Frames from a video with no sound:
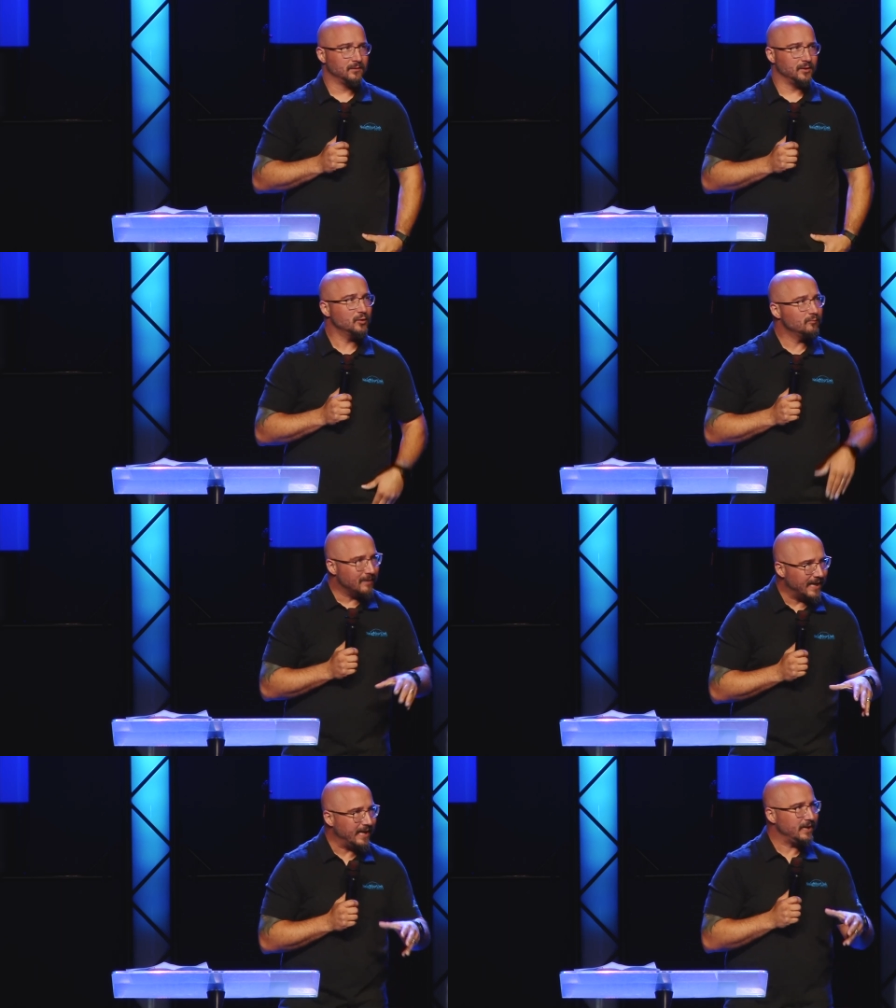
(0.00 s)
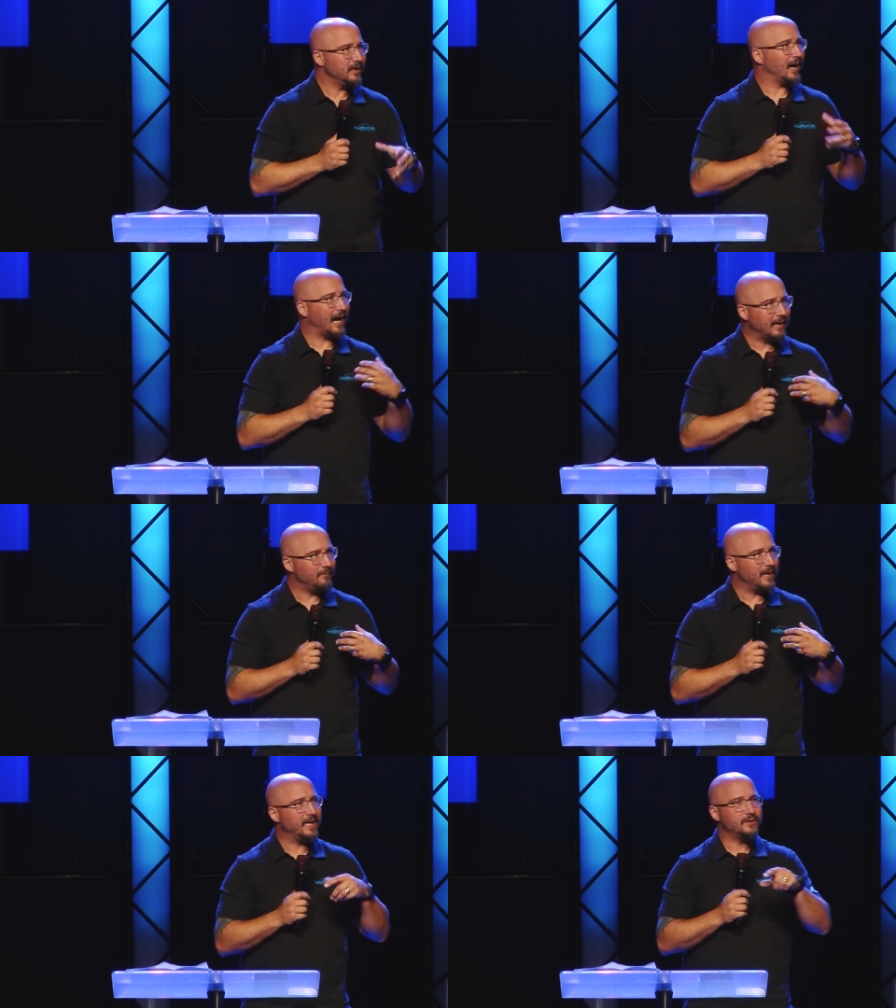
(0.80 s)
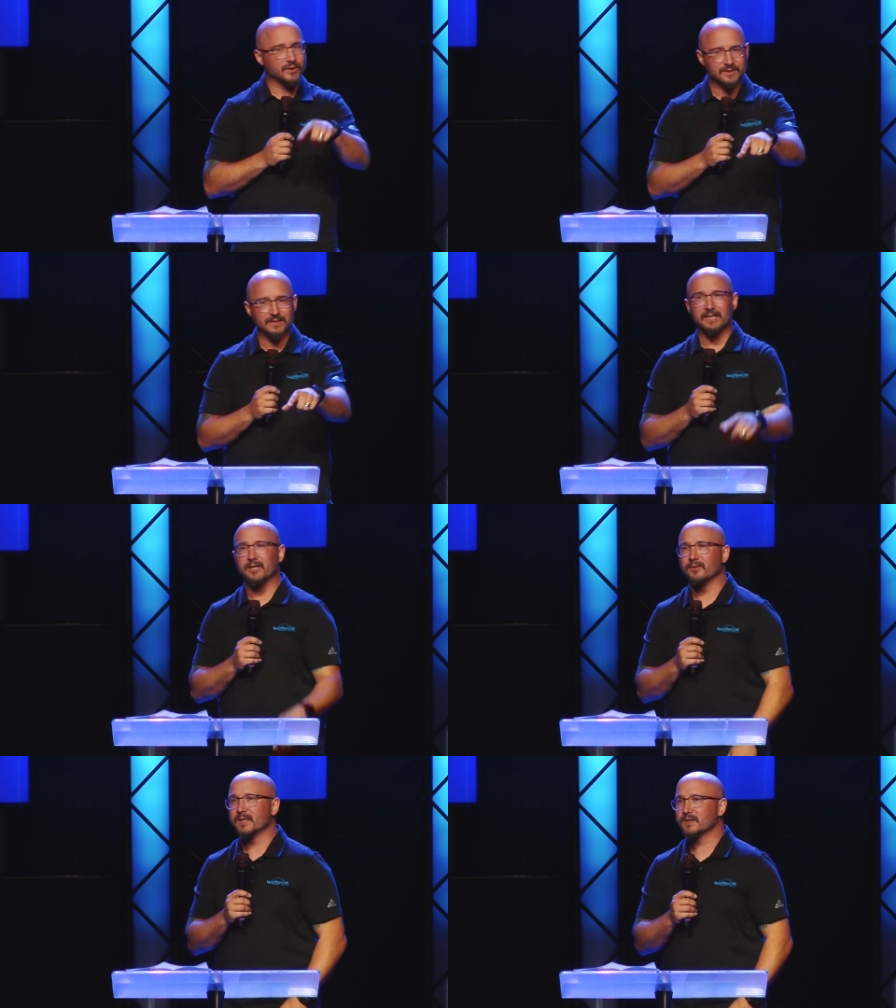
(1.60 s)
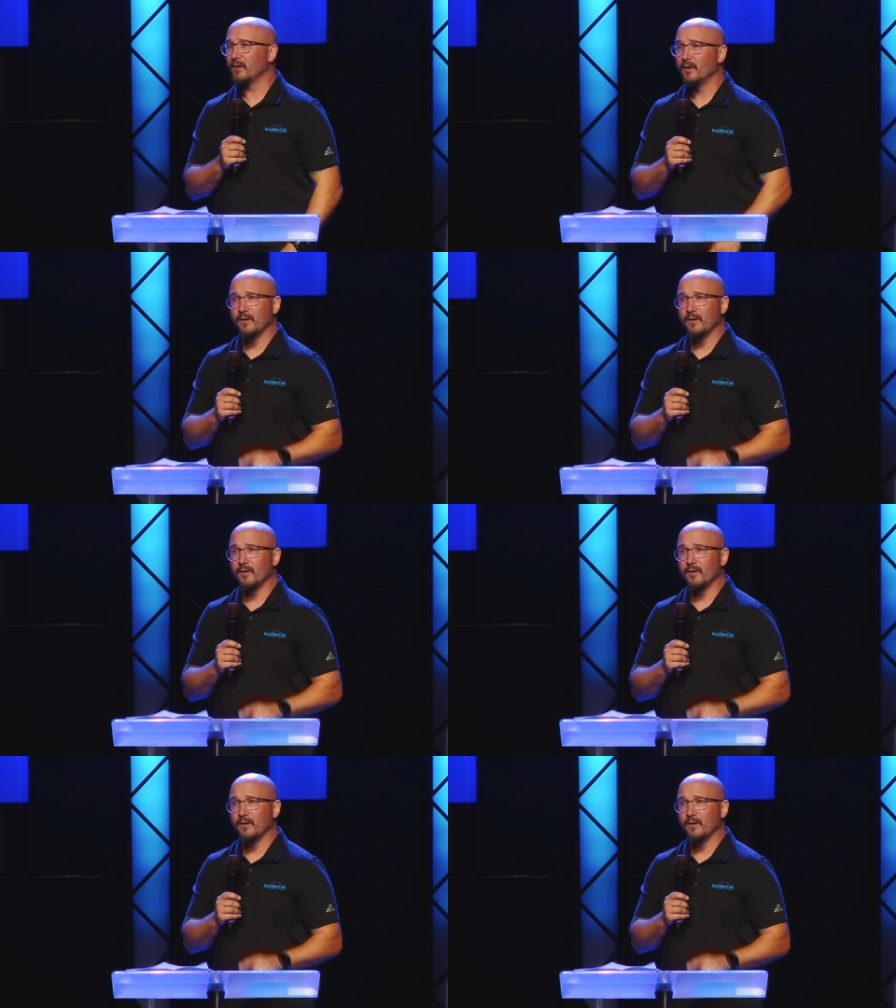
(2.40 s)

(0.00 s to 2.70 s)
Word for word: You may, I may just need to hear this